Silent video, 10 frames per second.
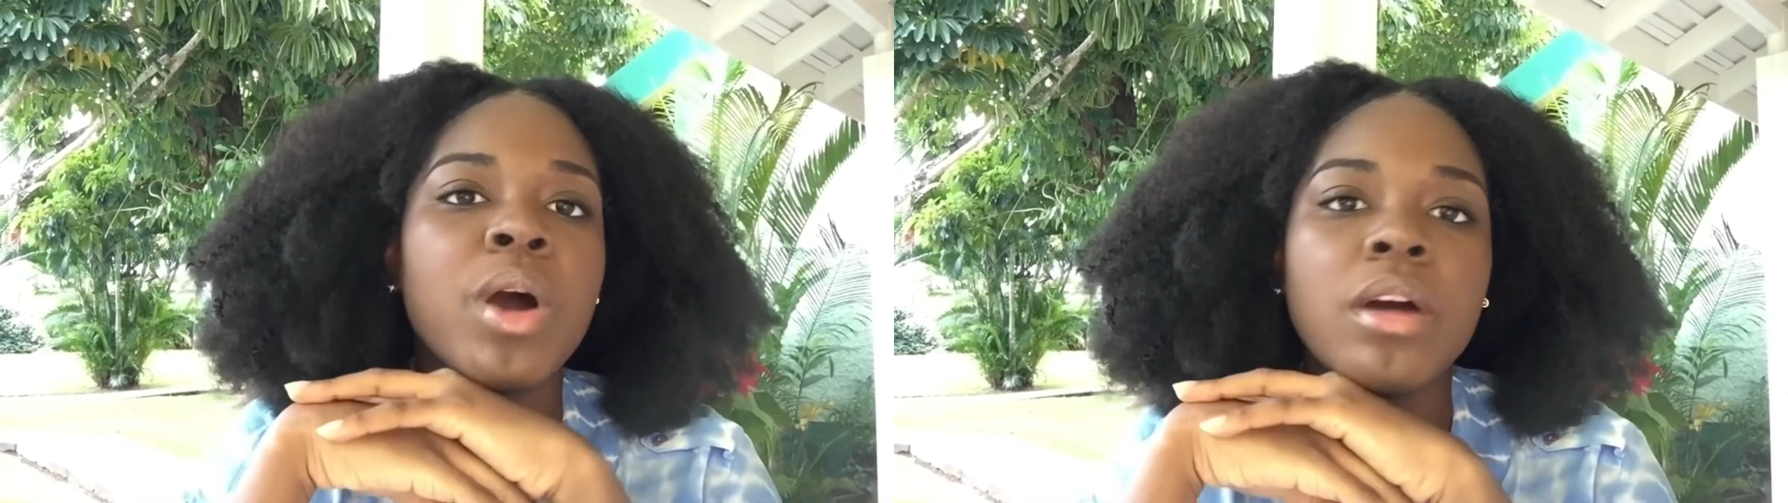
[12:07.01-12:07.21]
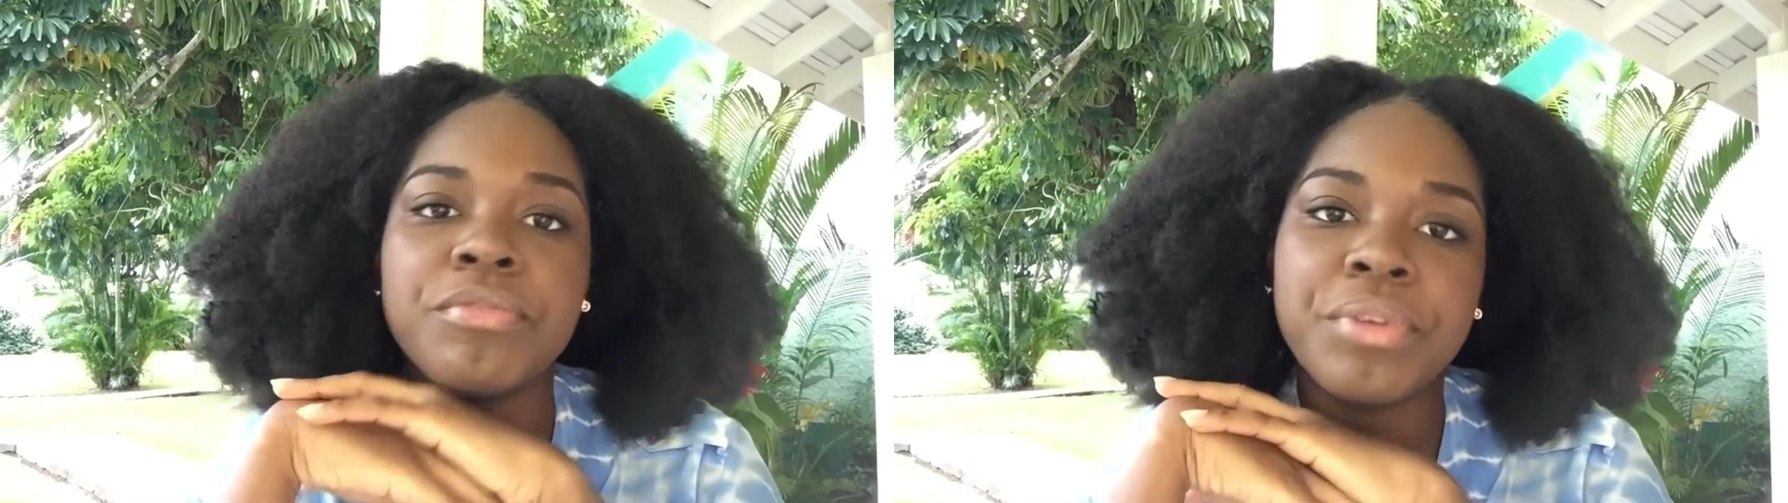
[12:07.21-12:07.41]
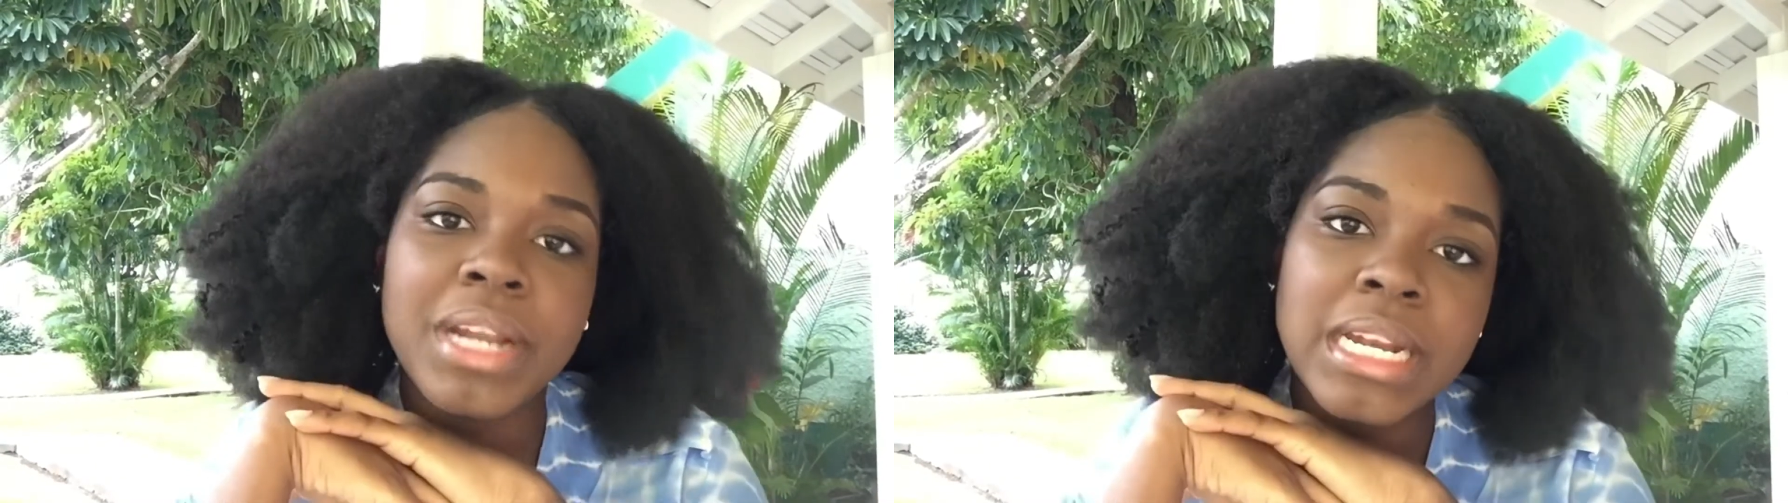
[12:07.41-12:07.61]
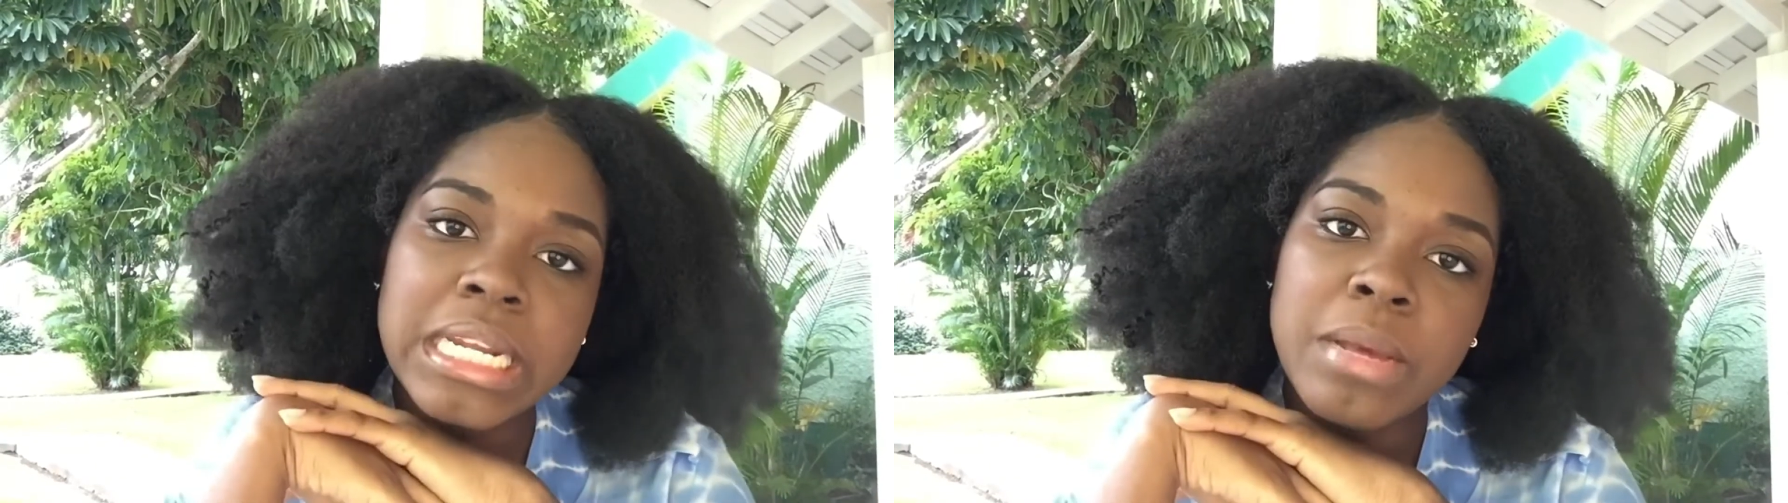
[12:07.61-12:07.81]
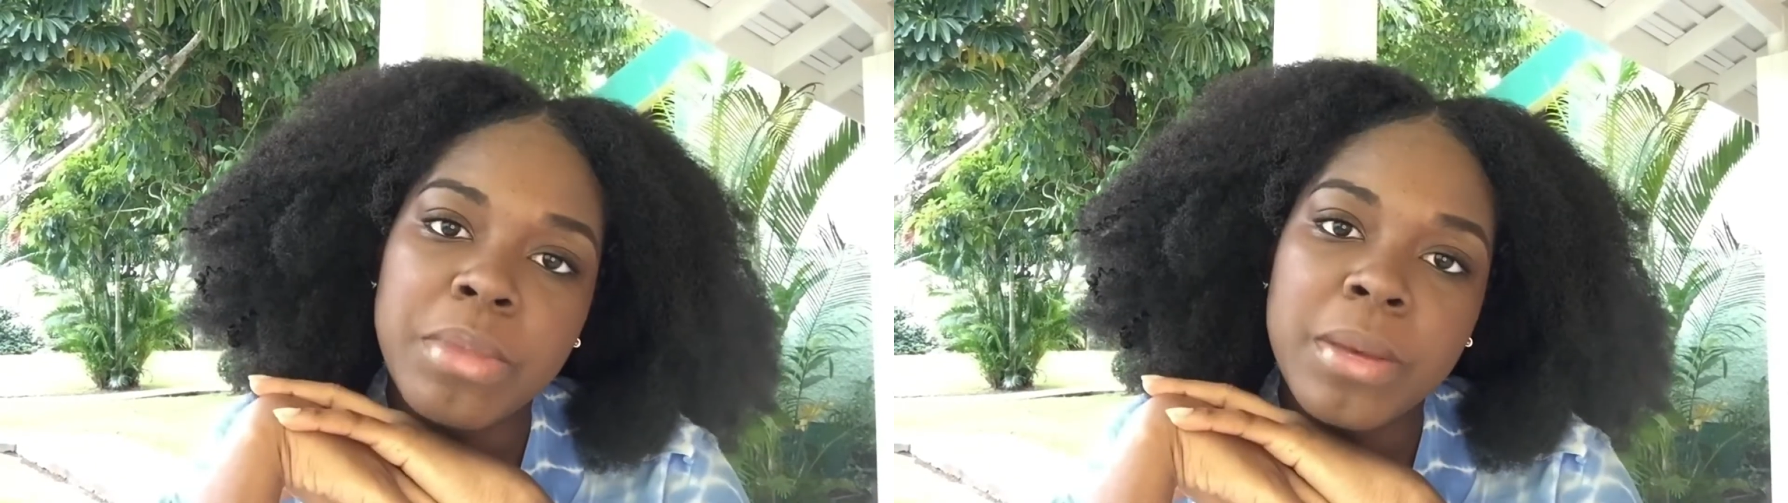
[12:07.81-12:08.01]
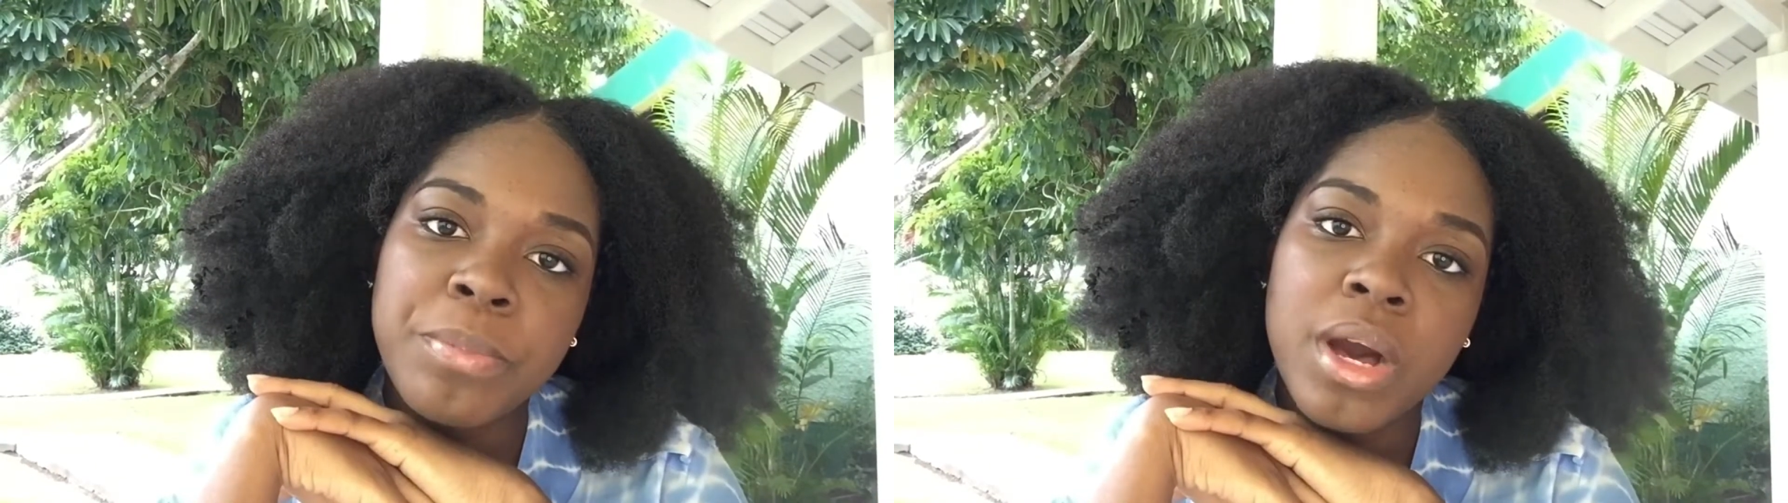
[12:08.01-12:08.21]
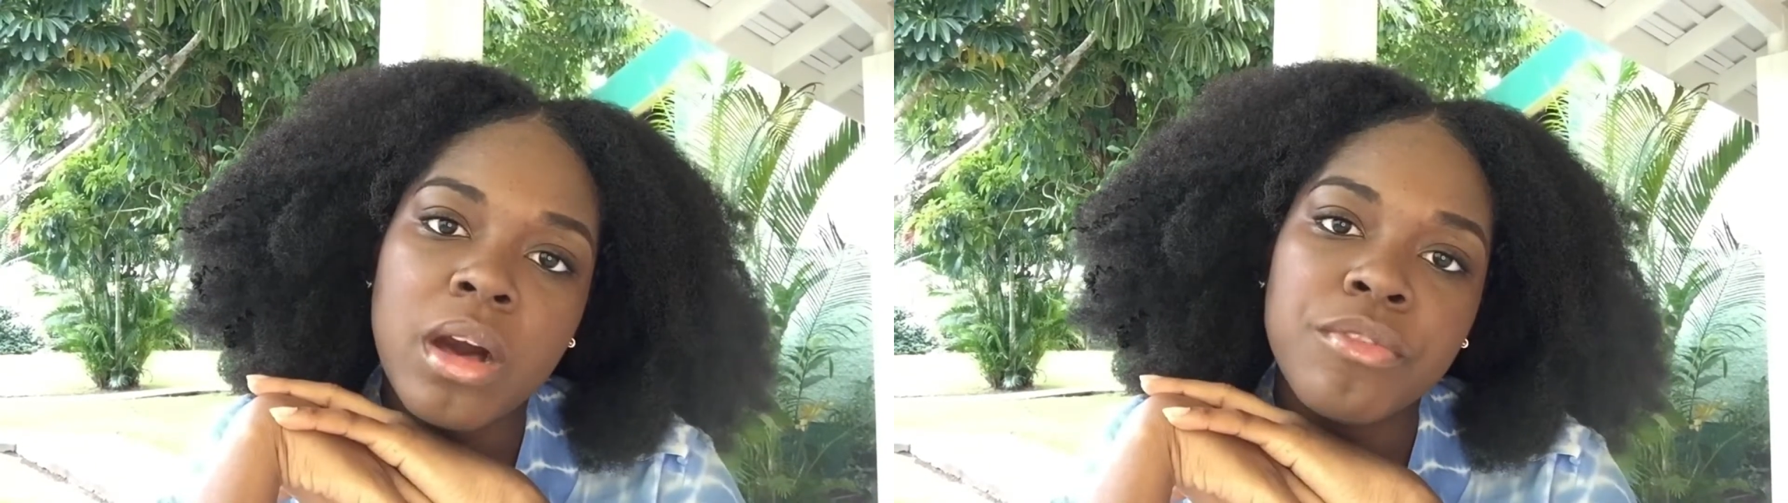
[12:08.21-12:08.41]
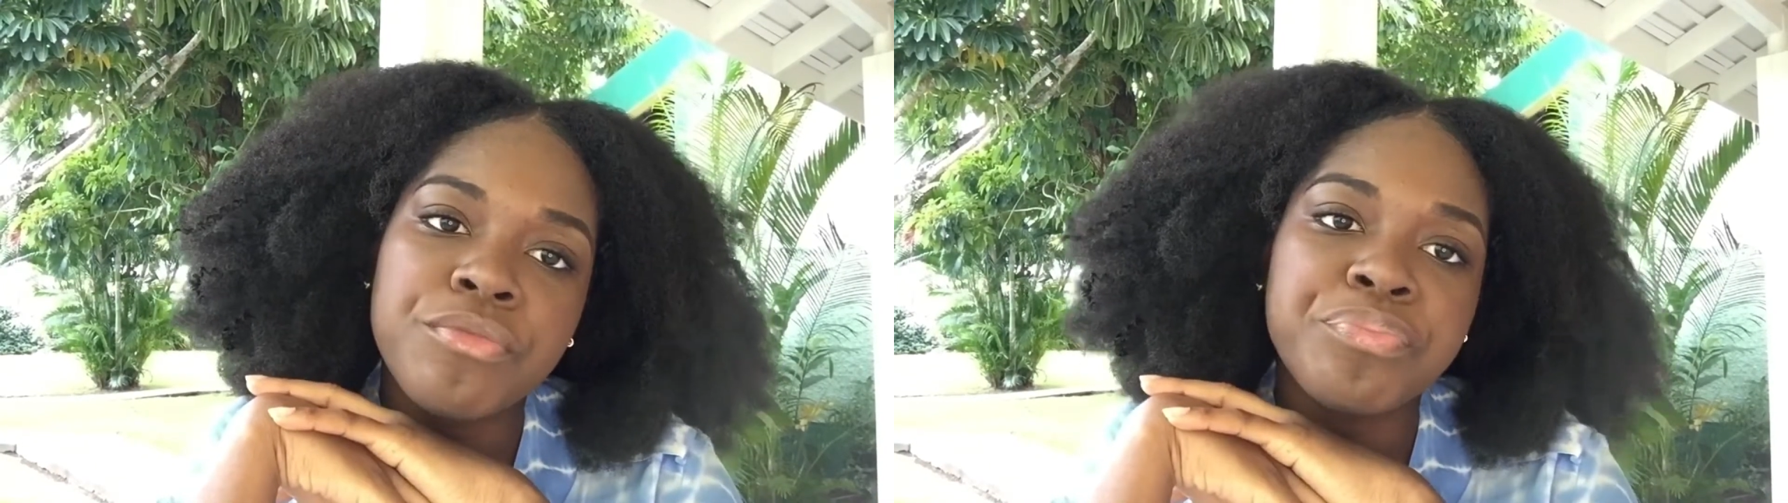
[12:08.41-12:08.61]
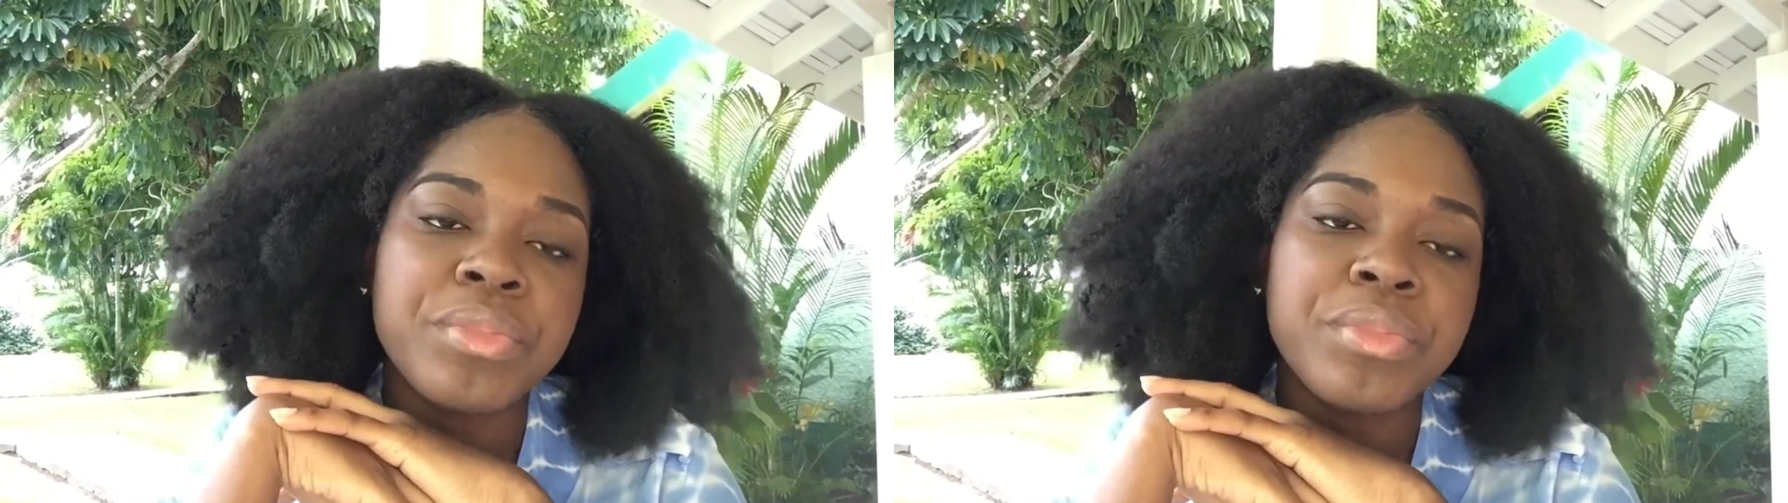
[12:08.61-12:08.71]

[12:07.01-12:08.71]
puff when I need a big puff.